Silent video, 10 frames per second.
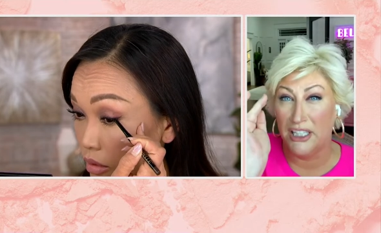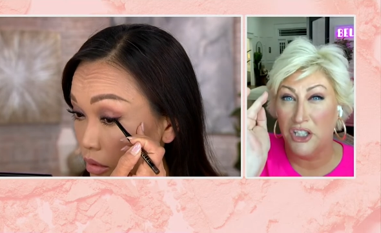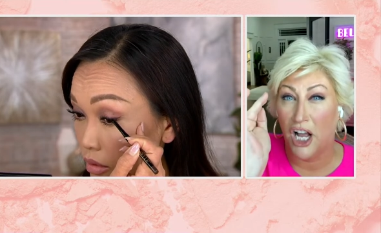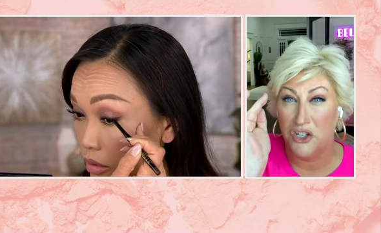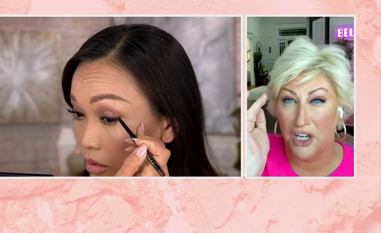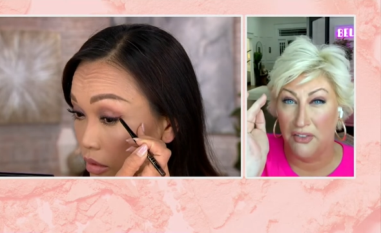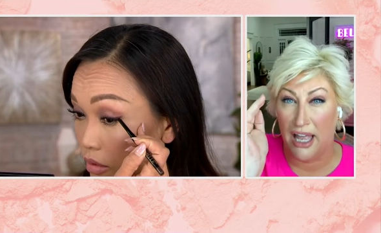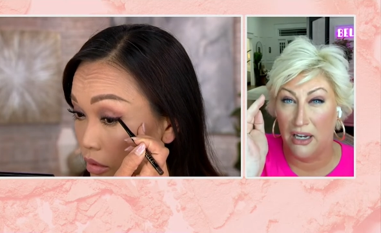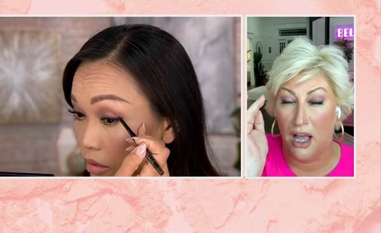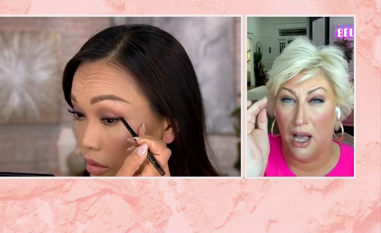Speaker 1: touching
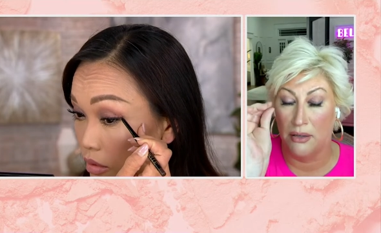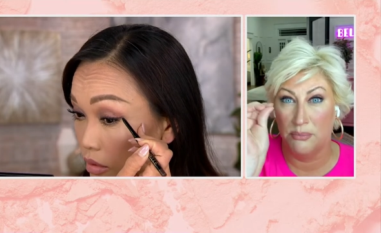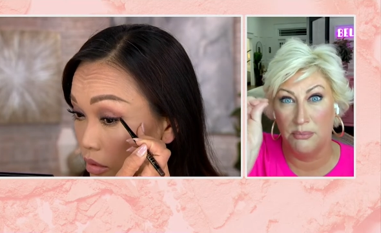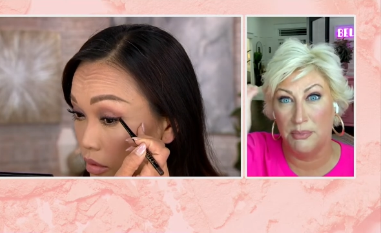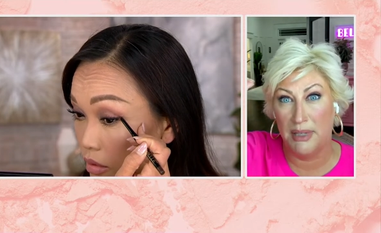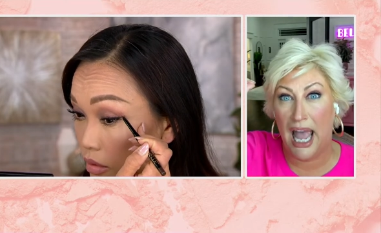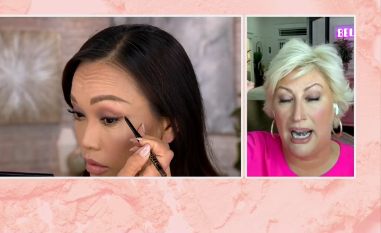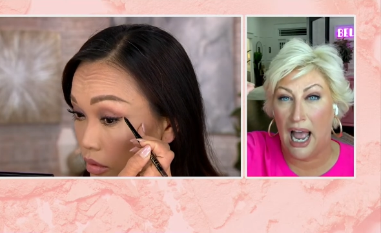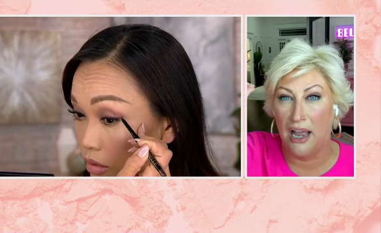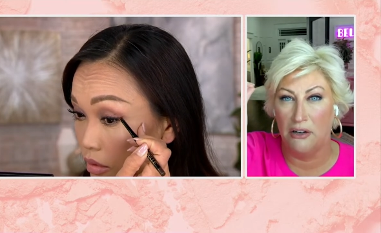that uh, cat
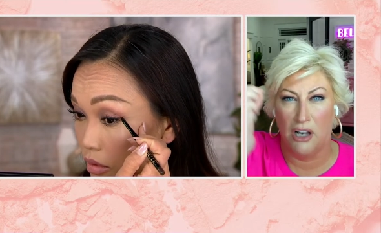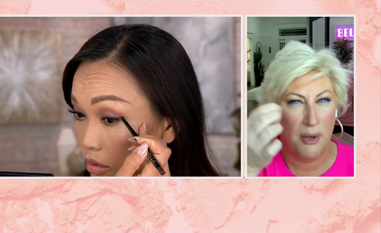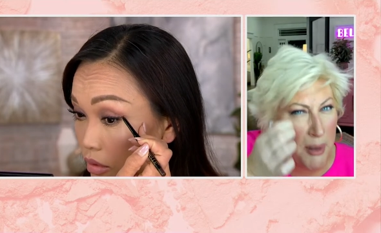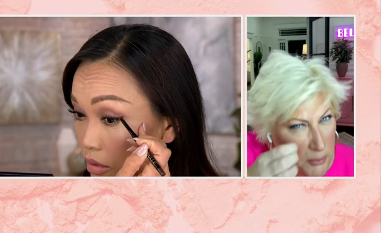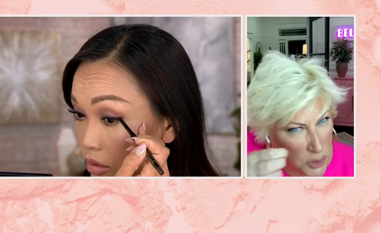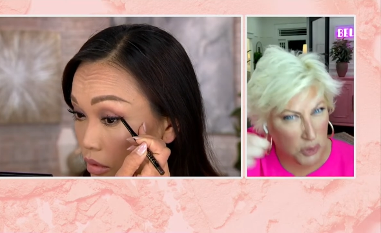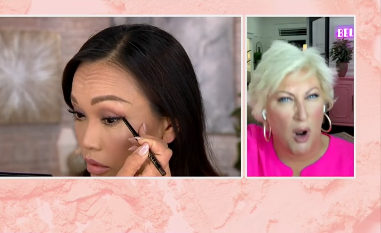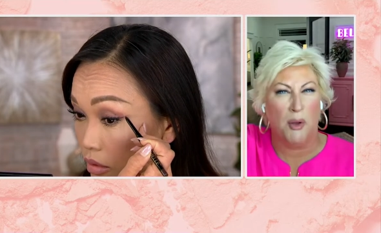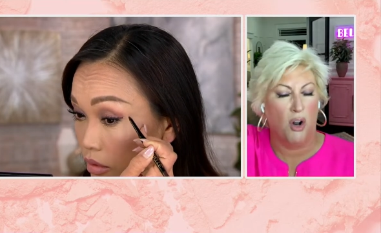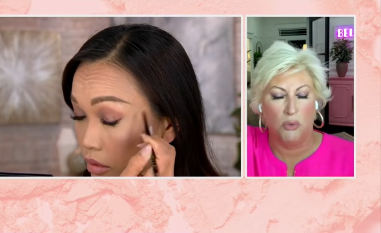eye. A lot of people
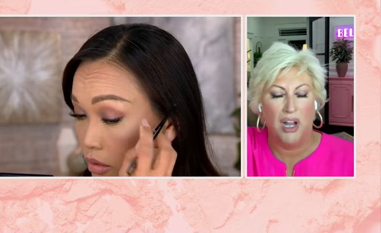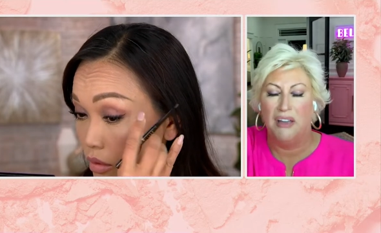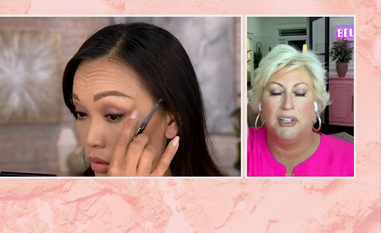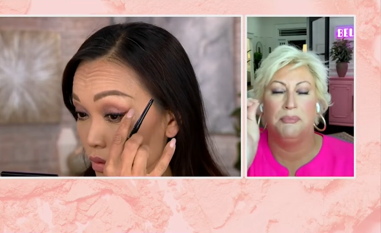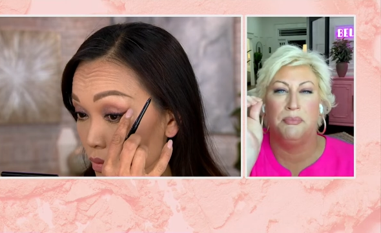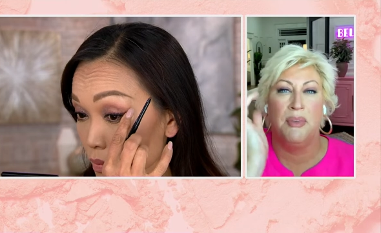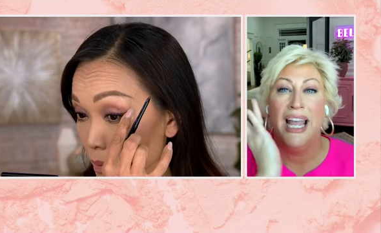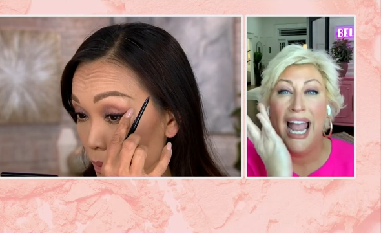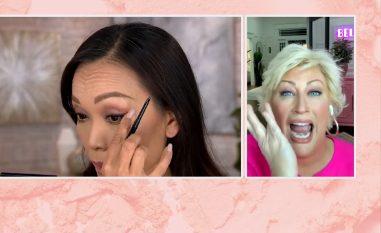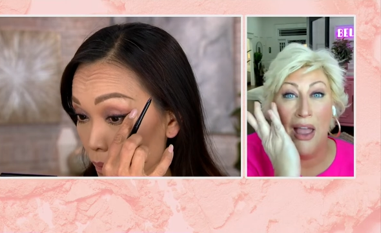draw it on real heavy.
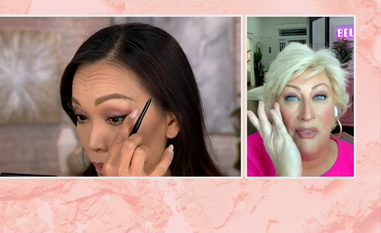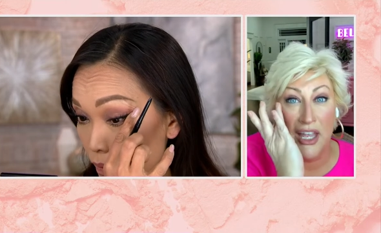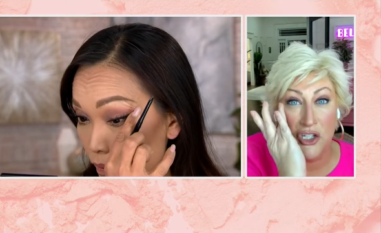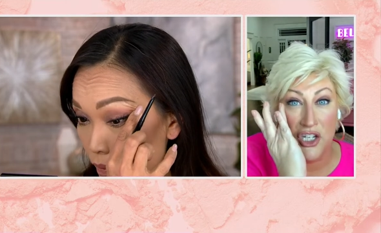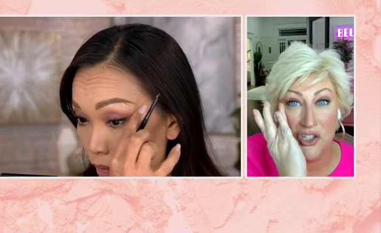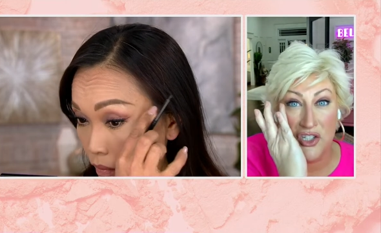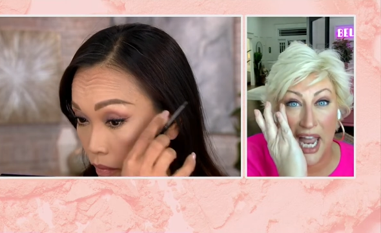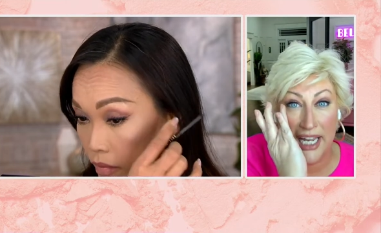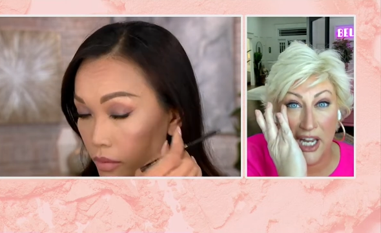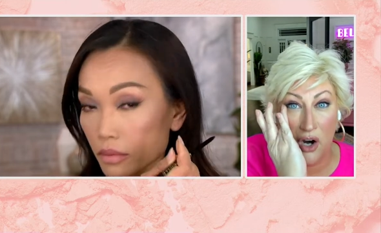I draw and then she's wrong.
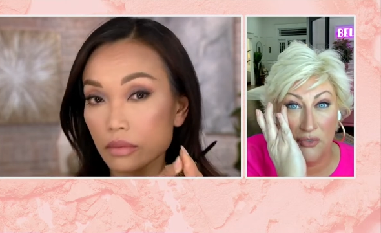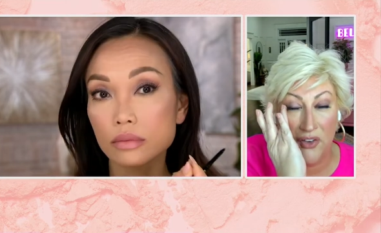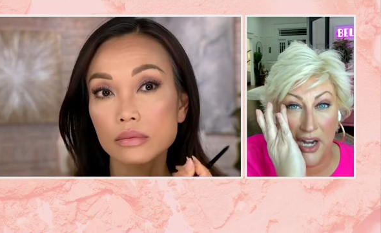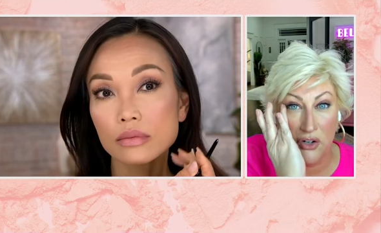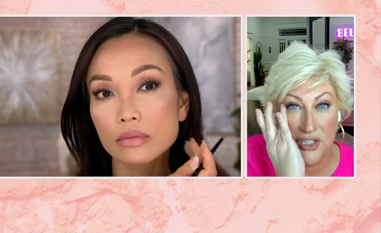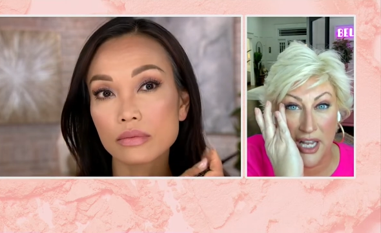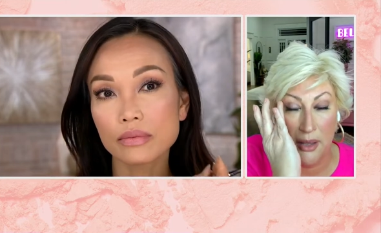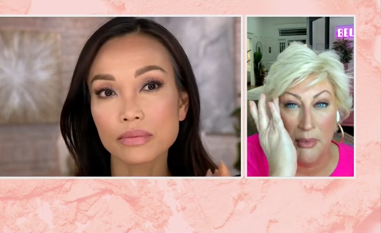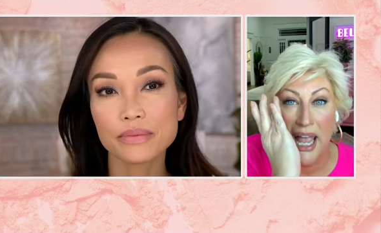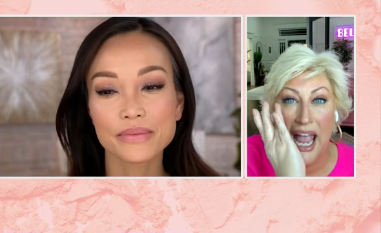taking her
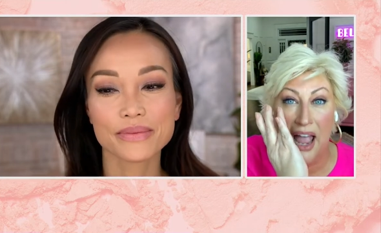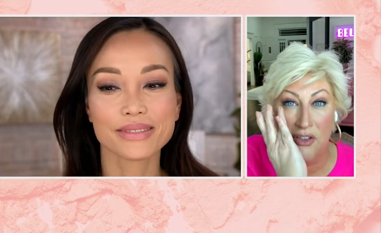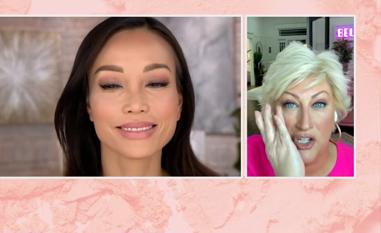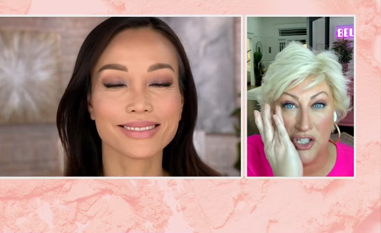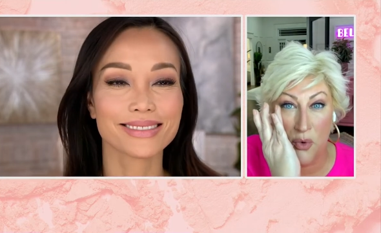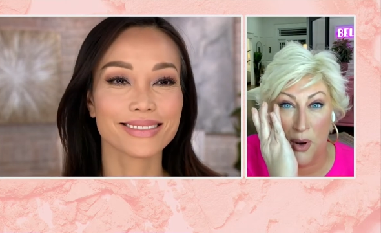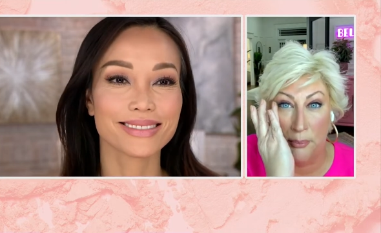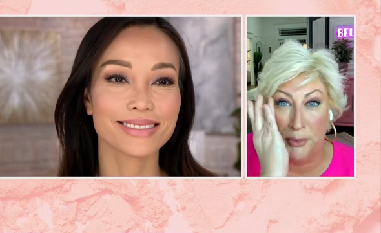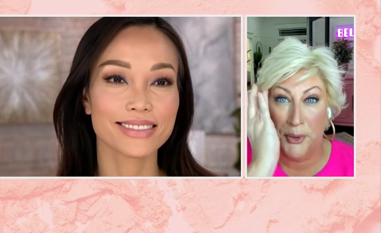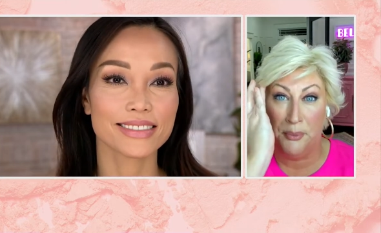fingertip and she's going,
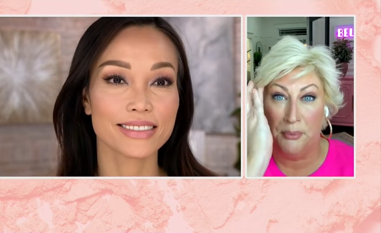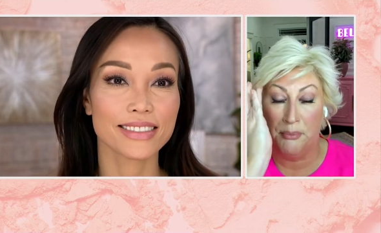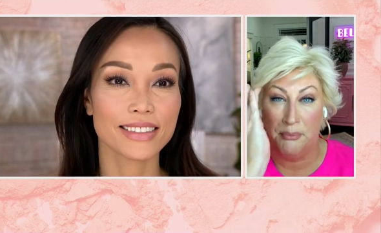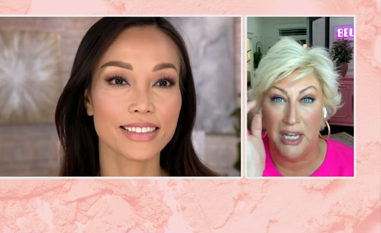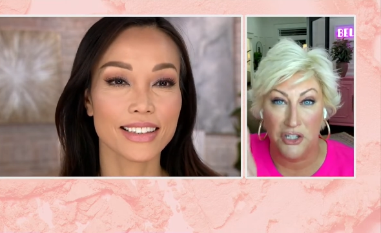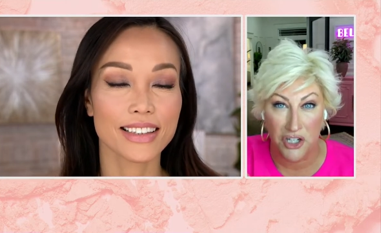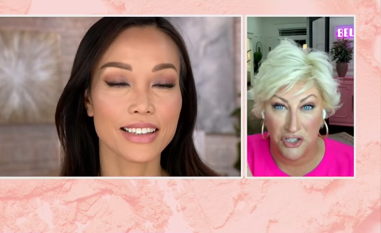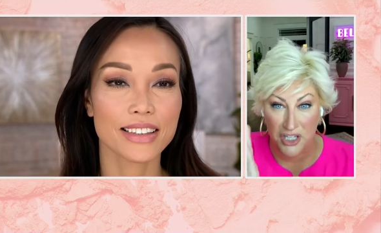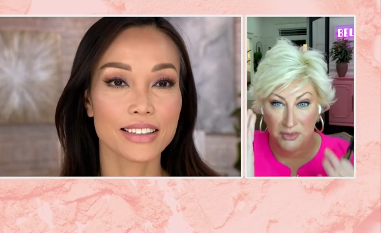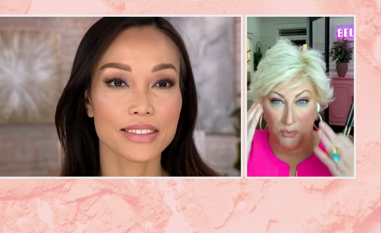bloop. She's
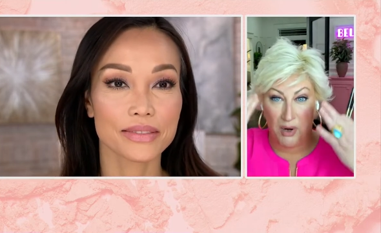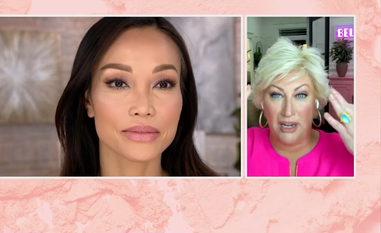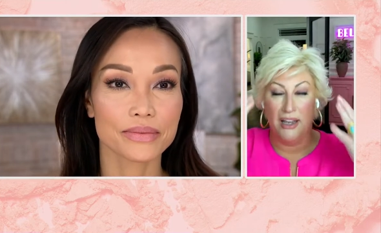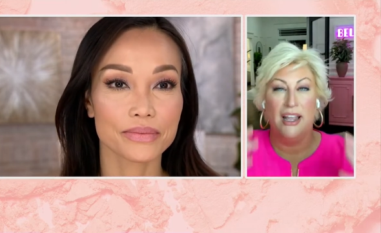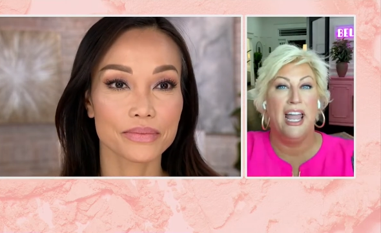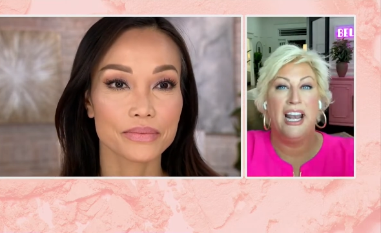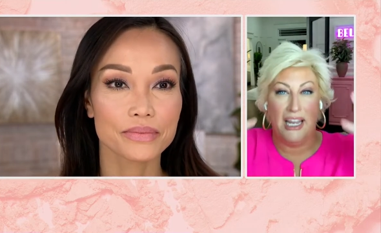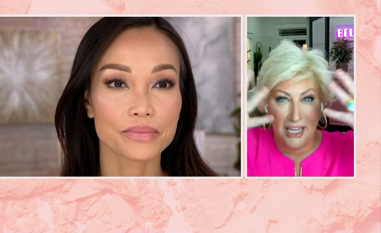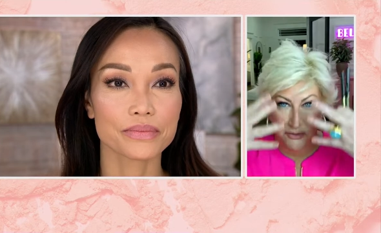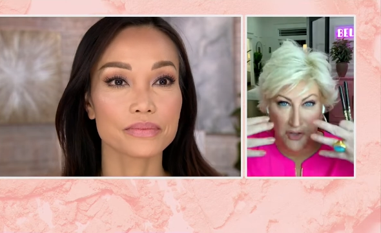just right and
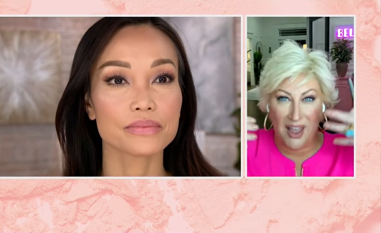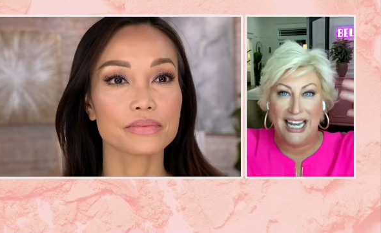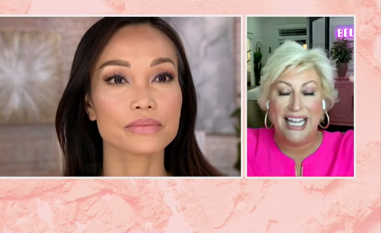it gives you that